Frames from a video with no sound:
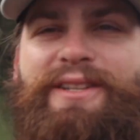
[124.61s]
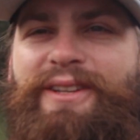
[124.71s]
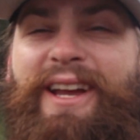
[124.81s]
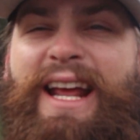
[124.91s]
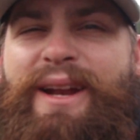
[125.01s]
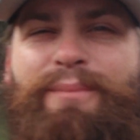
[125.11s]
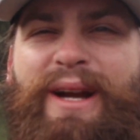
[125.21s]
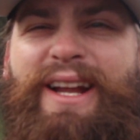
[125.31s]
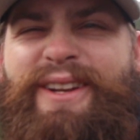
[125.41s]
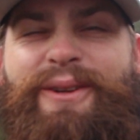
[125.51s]
He's looking at a
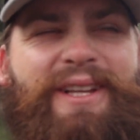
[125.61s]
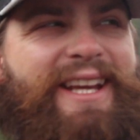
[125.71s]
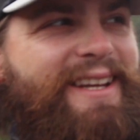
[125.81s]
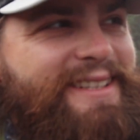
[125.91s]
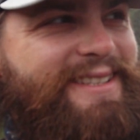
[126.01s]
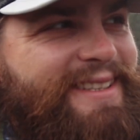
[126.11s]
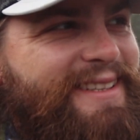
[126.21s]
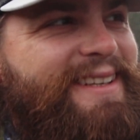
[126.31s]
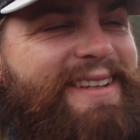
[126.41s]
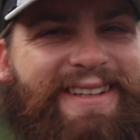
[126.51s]
brand new Lynx.
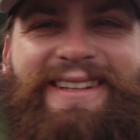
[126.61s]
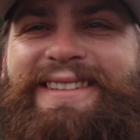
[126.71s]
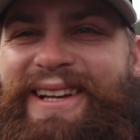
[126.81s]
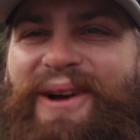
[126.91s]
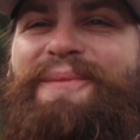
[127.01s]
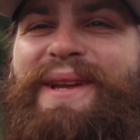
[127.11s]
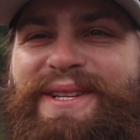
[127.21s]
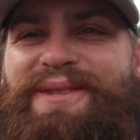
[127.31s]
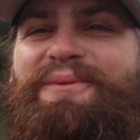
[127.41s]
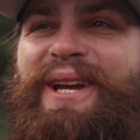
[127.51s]
It's gonna be
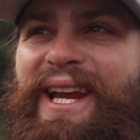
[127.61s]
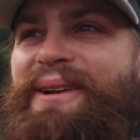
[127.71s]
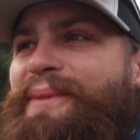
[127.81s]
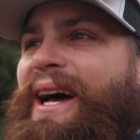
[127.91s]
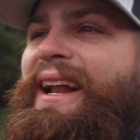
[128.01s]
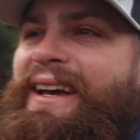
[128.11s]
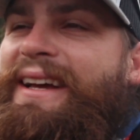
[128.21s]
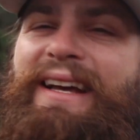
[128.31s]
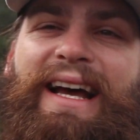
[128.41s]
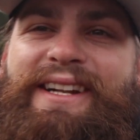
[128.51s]
sweet, but
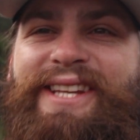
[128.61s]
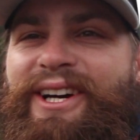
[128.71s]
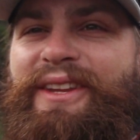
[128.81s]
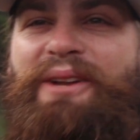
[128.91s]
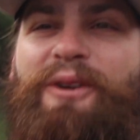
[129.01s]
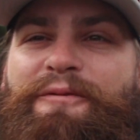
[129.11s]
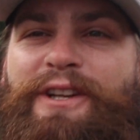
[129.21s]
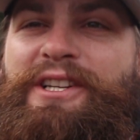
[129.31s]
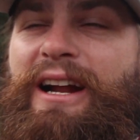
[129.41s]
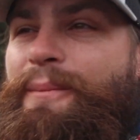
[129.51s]
until then, we're
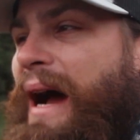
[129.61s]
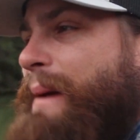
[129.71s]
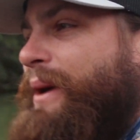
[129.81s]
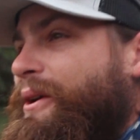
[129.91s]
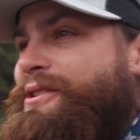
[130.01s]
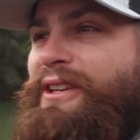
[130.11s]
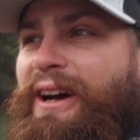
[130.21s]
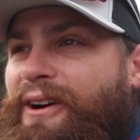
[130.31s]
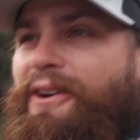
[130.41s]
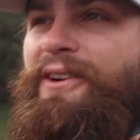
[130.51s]
fishing out of my boat.
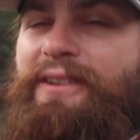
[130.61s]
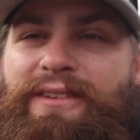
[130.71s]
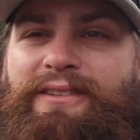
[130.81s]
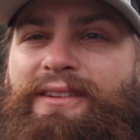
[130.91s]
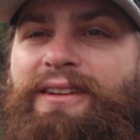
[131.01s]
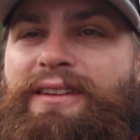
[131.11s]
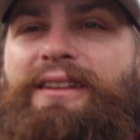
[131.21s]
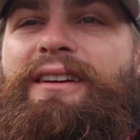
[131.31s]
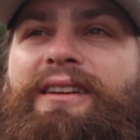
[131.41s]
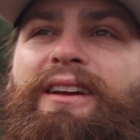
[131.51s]
So
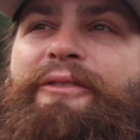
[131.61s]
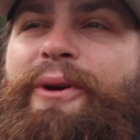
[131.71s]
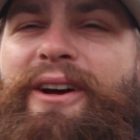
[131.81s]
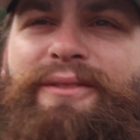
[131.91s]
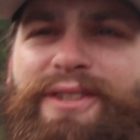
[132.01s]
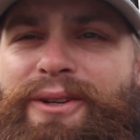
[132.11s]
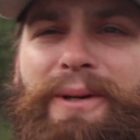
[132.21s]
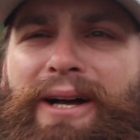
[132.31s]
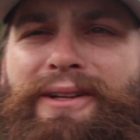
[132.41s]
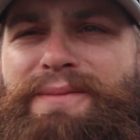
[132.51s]
if we don't do
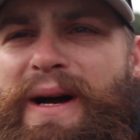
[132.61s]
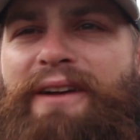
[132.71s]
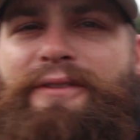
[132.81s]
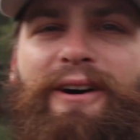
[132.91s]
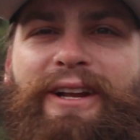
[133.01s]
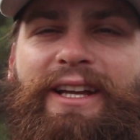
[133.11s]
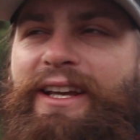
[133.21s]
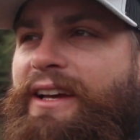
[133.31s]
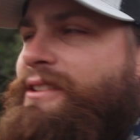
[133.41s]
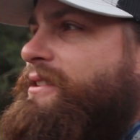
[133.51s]
well, it's my fault, I
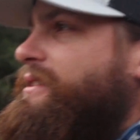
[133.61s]
guess.